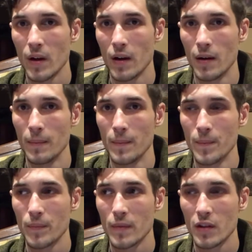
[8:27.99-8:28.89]

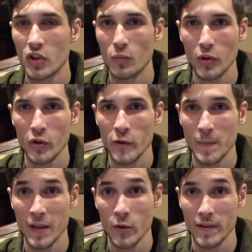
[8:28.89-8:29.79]
Don't blow your
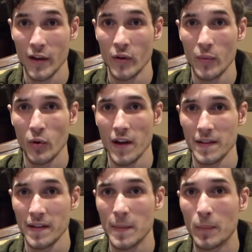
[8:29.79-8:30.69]
speakers out in the process,